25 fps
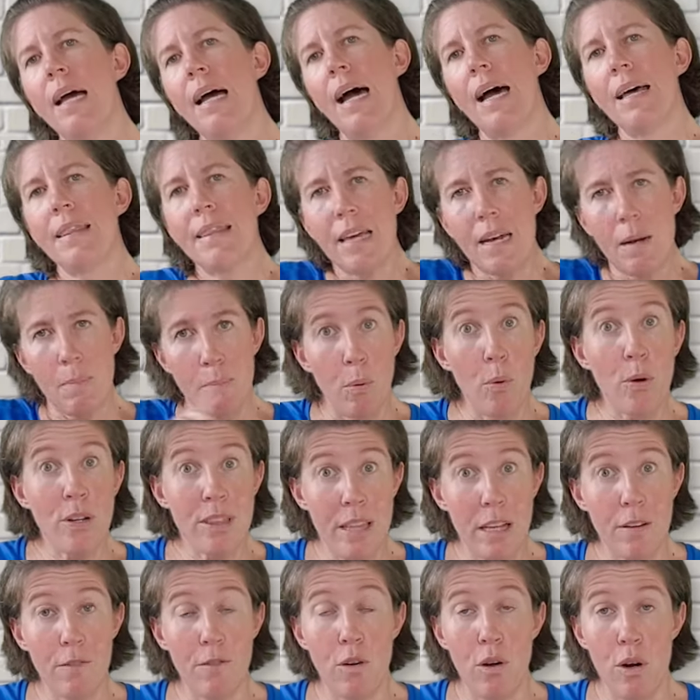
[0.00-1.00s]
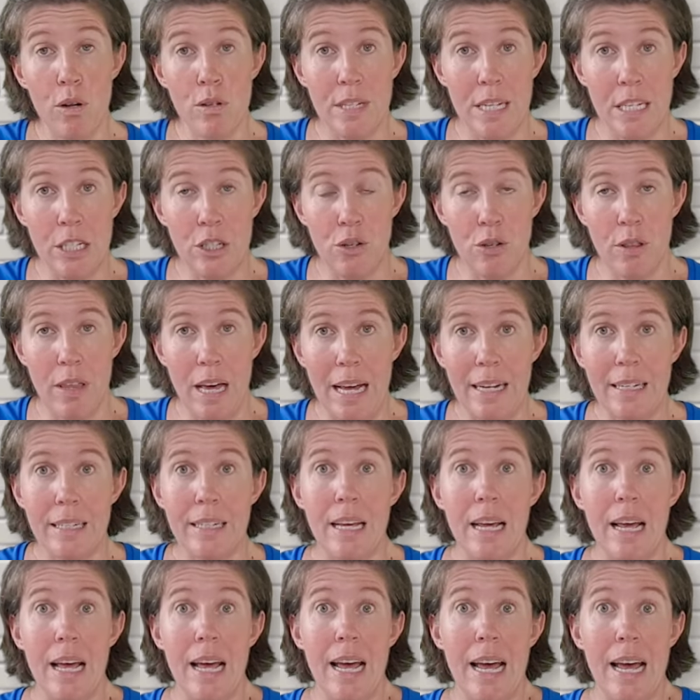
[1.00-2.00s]
And then a point that follows into that
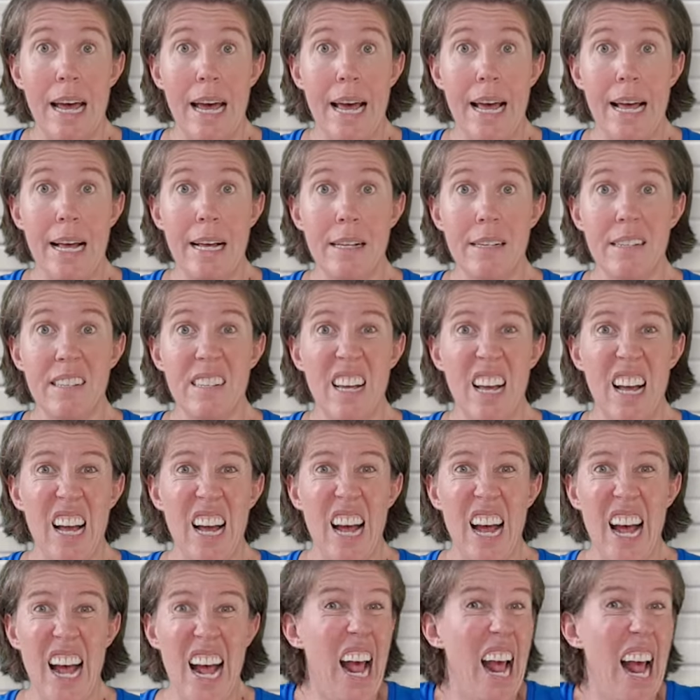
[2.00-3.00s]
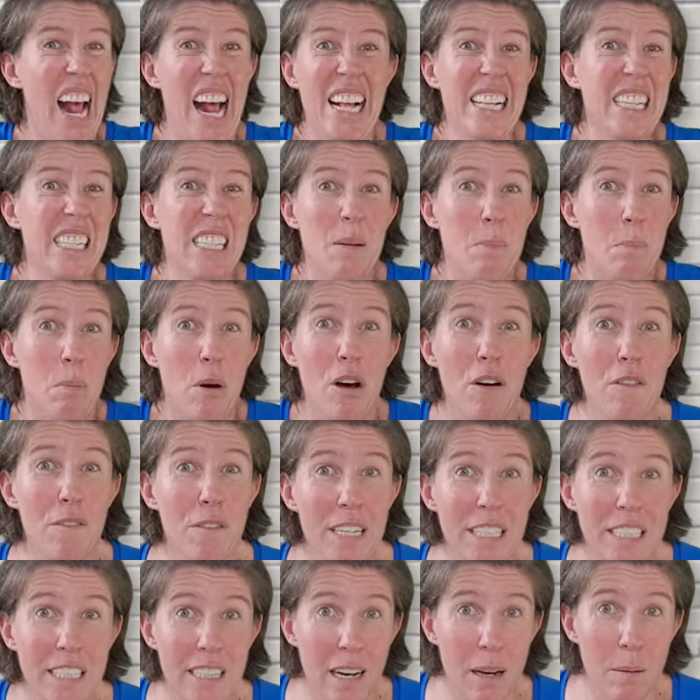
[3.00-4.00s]
is, it's the
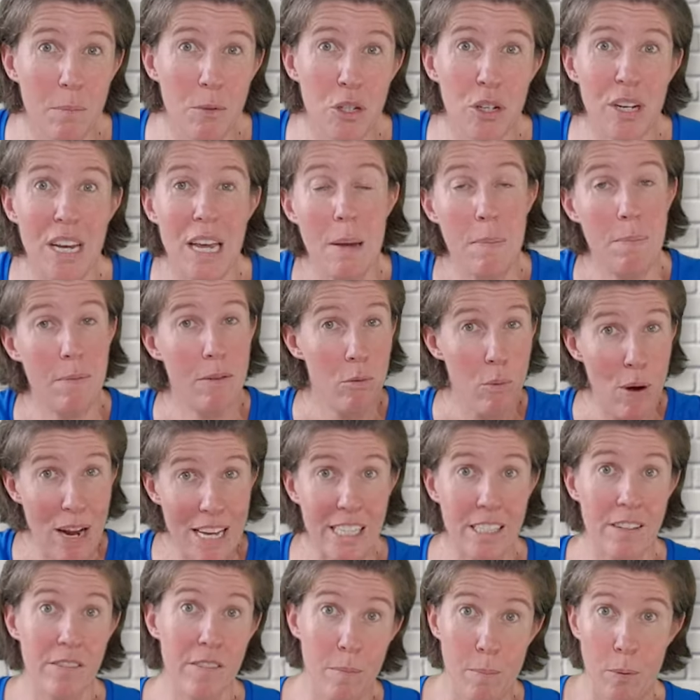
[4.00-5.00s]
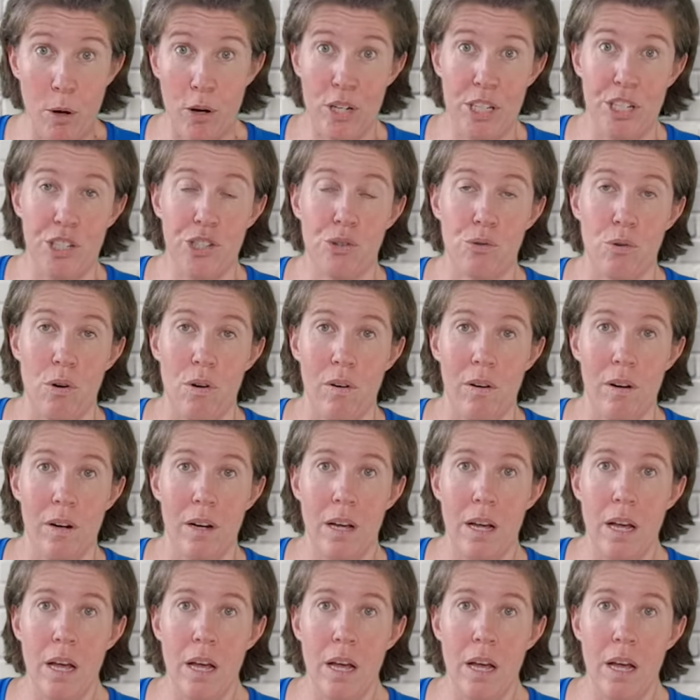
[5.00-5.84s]
perfect time to keep the rest of the body strong.